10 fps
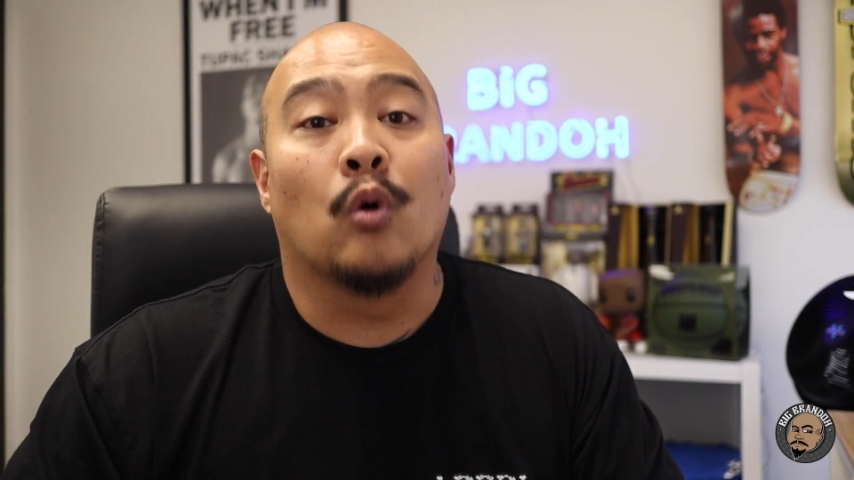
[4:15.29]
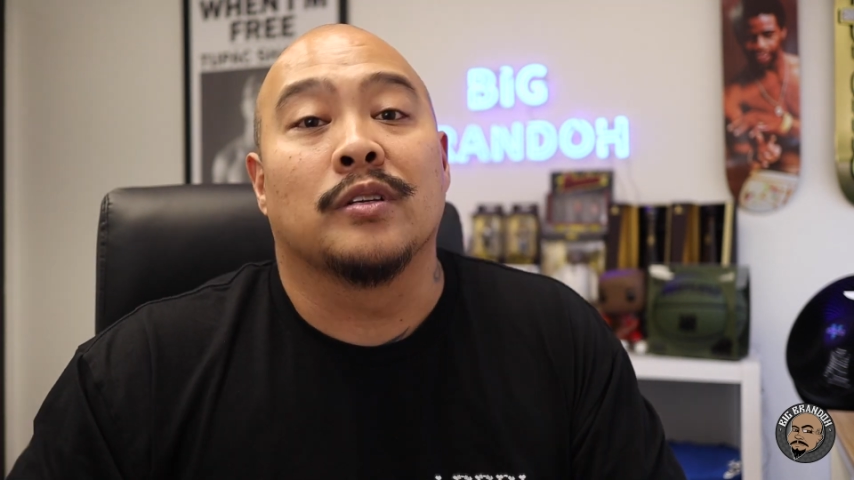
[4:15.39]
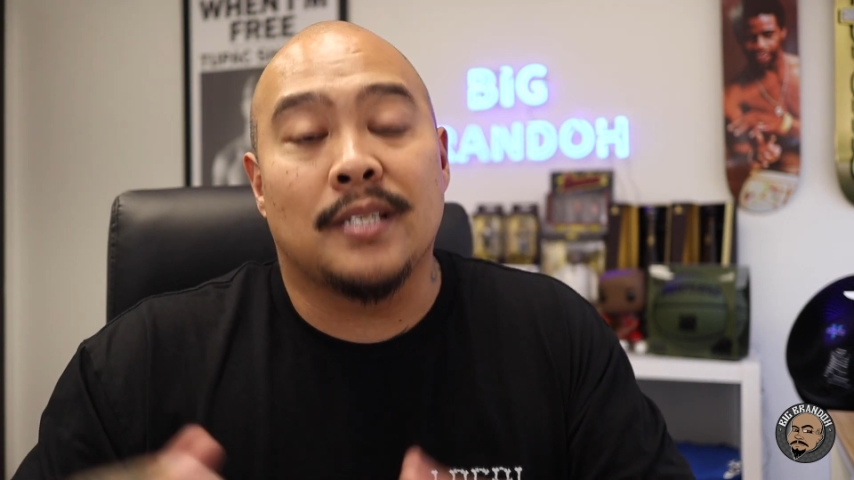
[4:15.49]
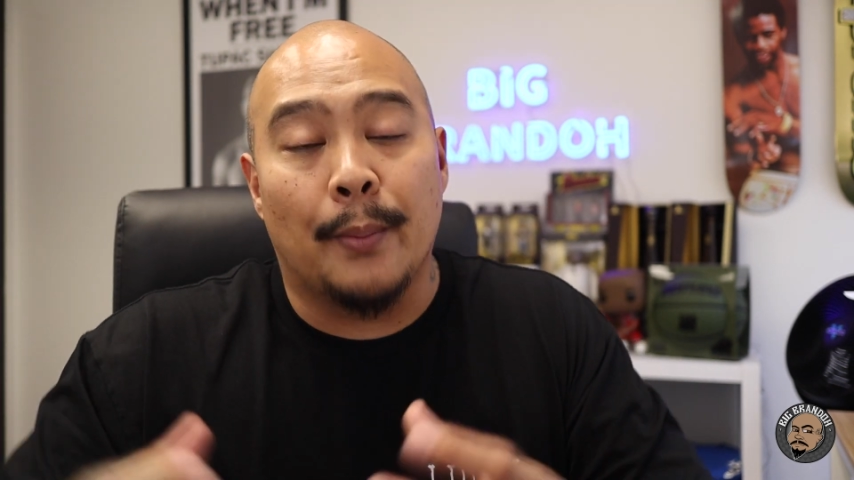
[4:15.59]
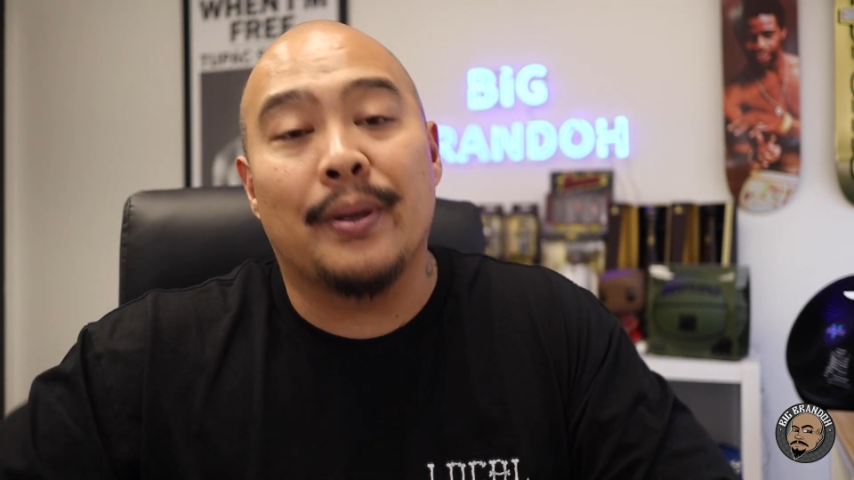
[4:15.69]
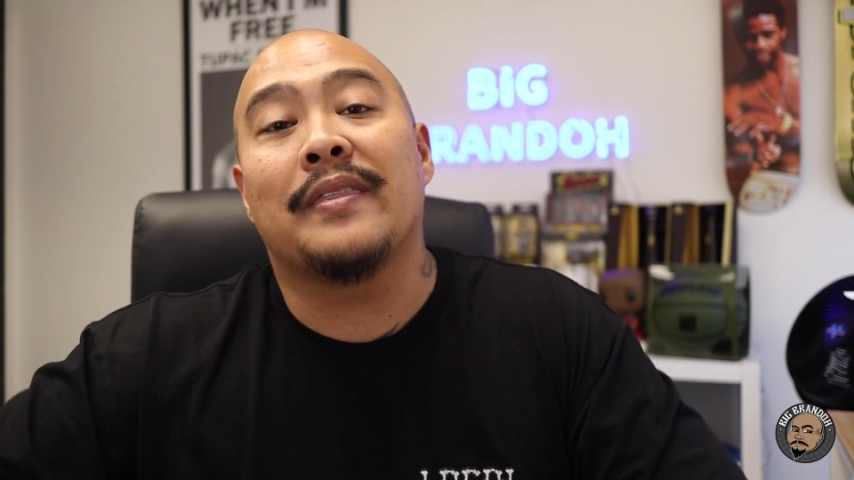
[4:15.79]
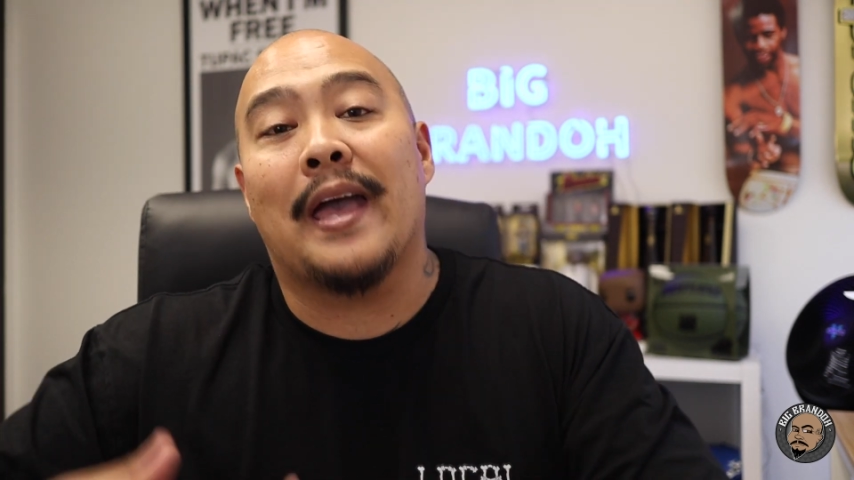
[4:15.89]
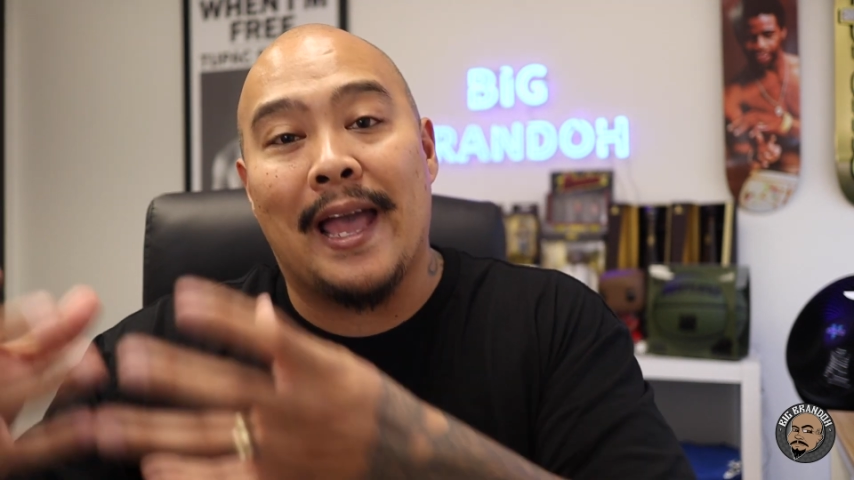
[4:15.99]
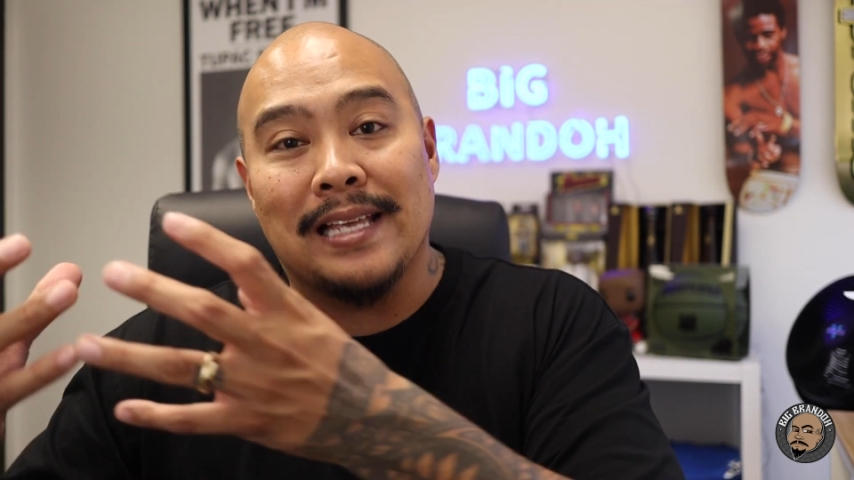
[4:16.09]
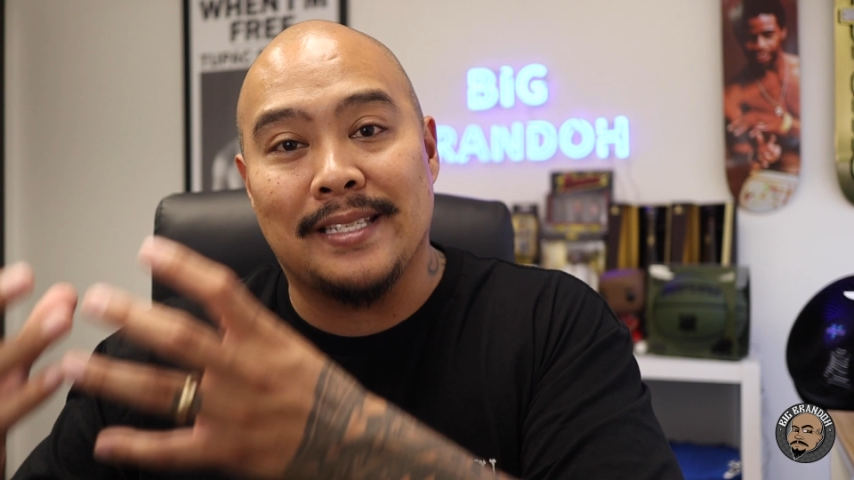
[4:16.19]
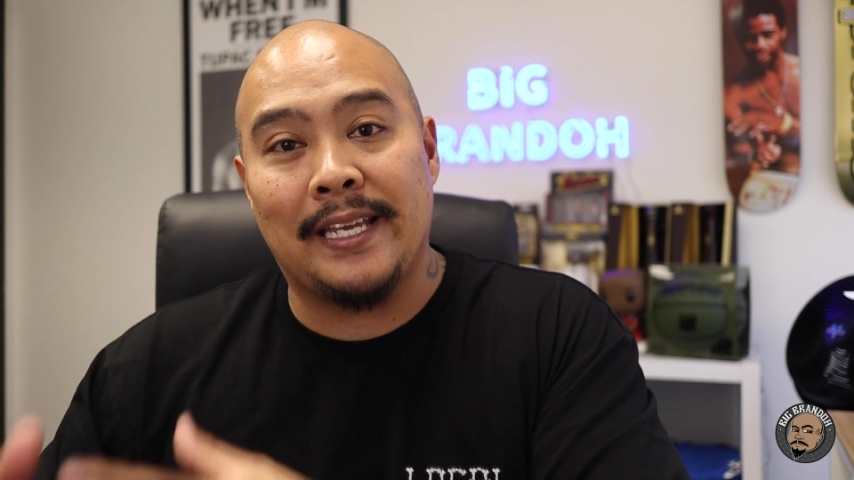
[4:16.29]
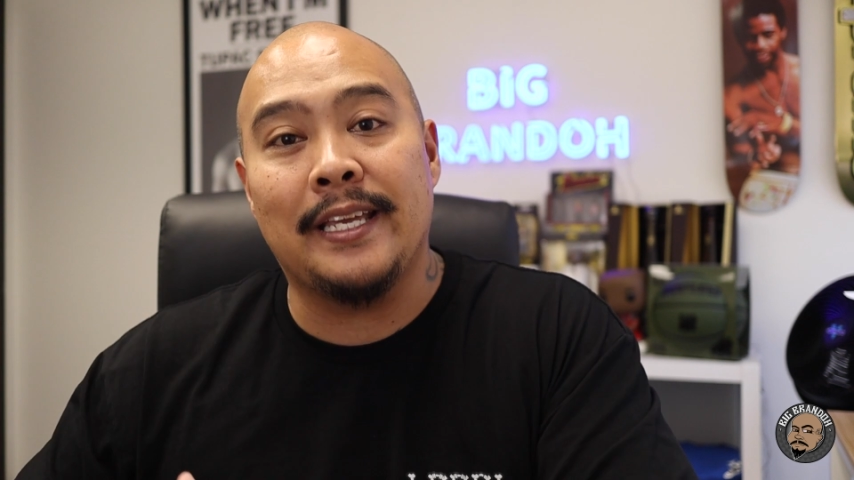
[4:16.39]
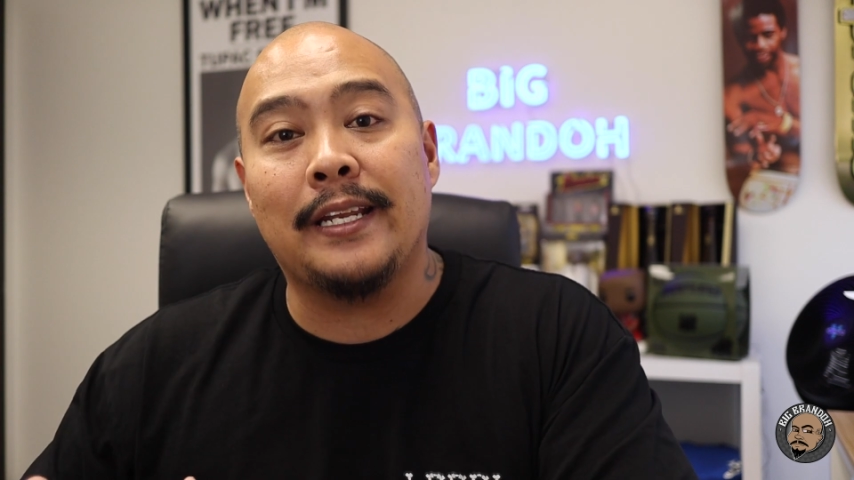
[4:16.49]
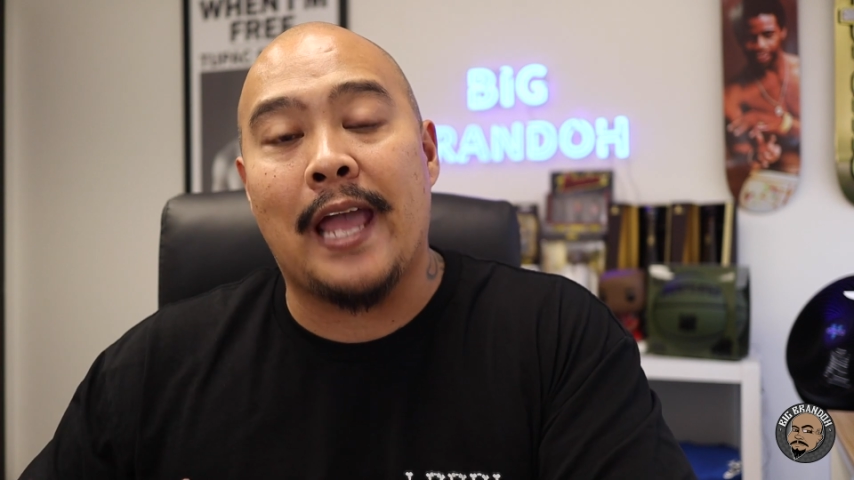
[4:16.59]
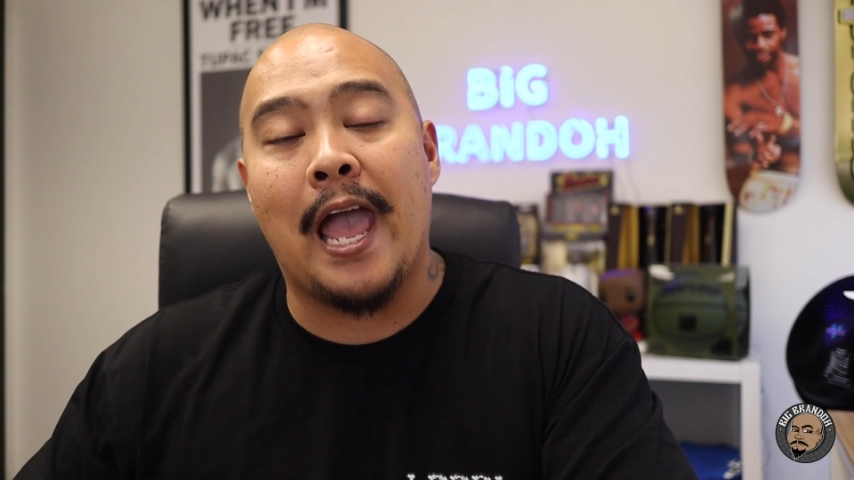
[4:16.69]
or somebody that has
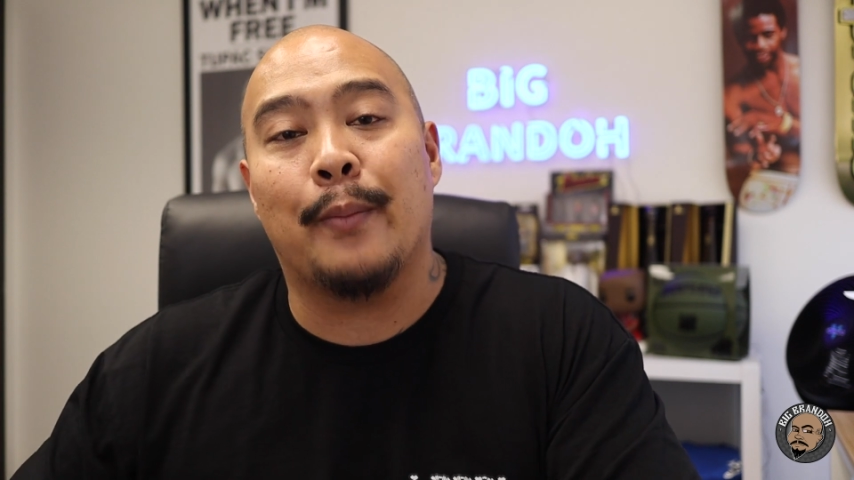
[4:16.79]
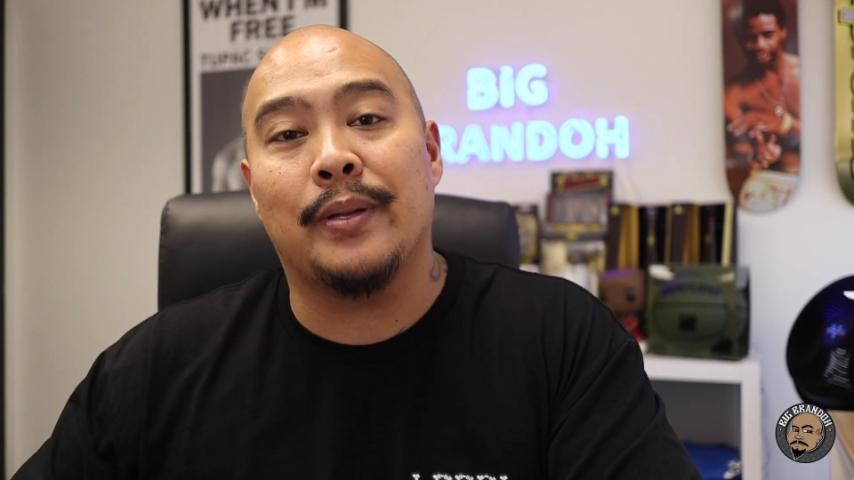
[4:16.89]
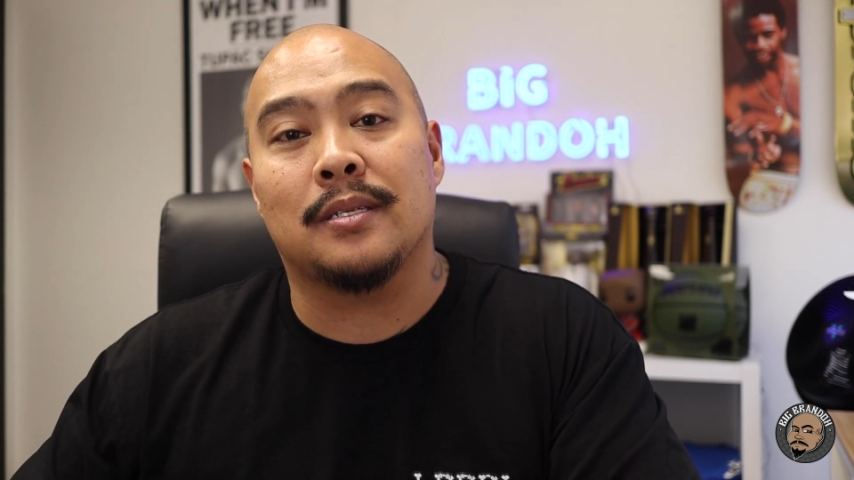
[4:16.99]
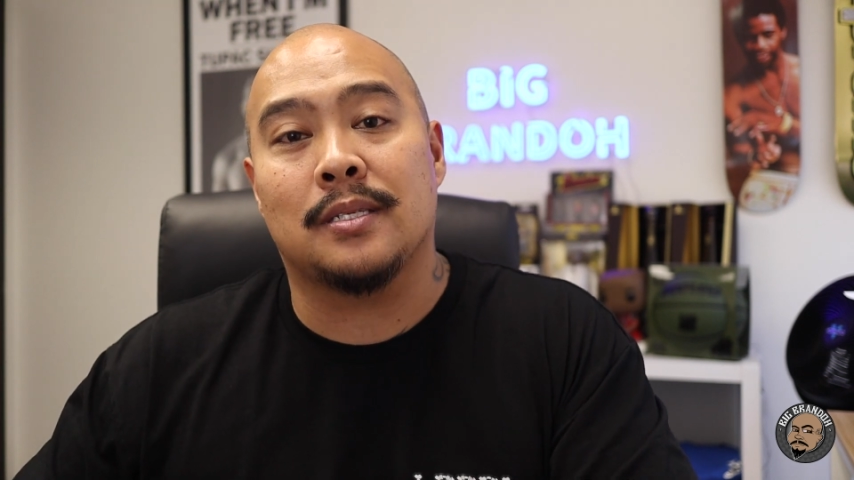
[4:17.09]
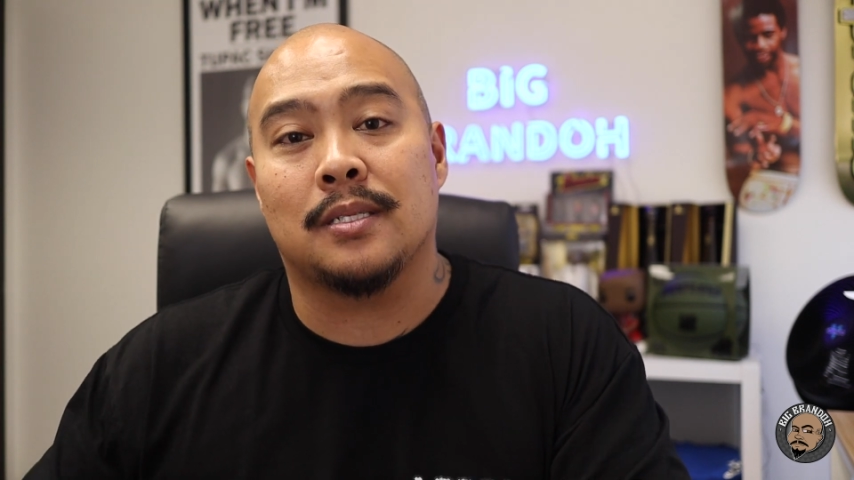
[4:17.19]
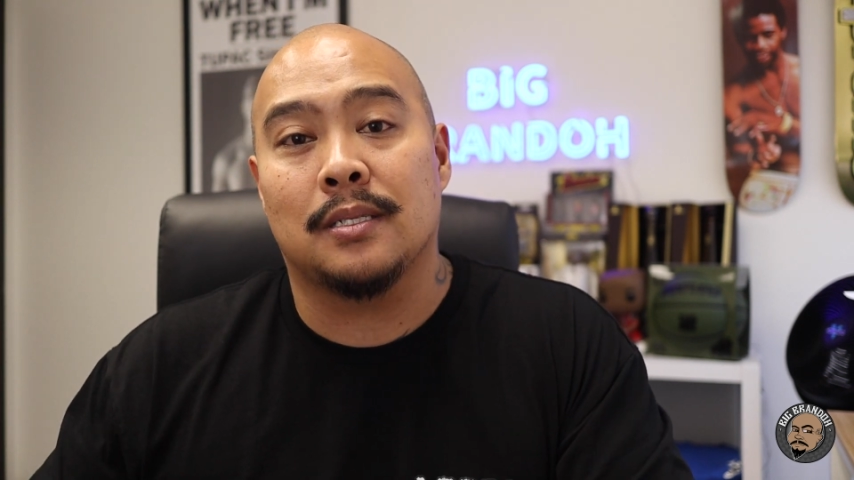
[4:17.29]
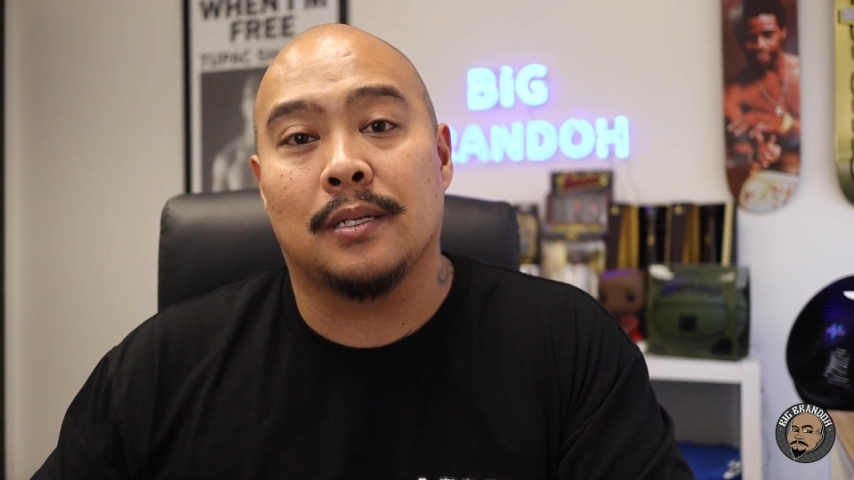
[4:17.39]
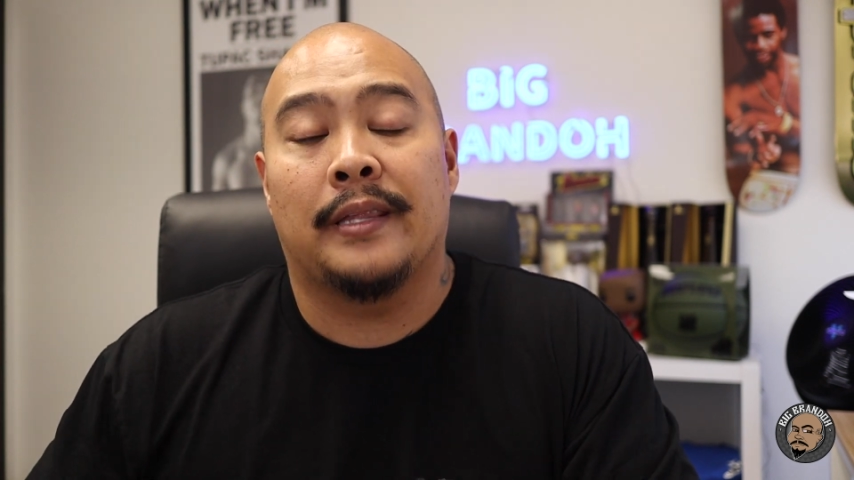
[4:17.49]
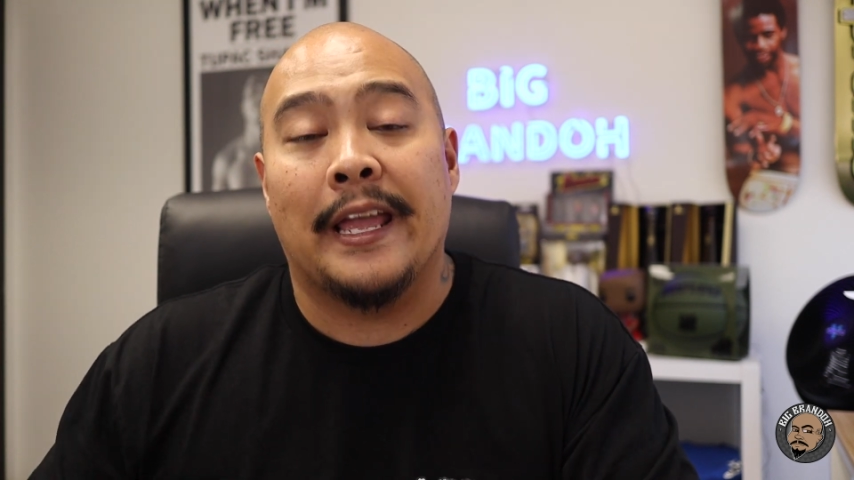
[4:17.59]
eating habits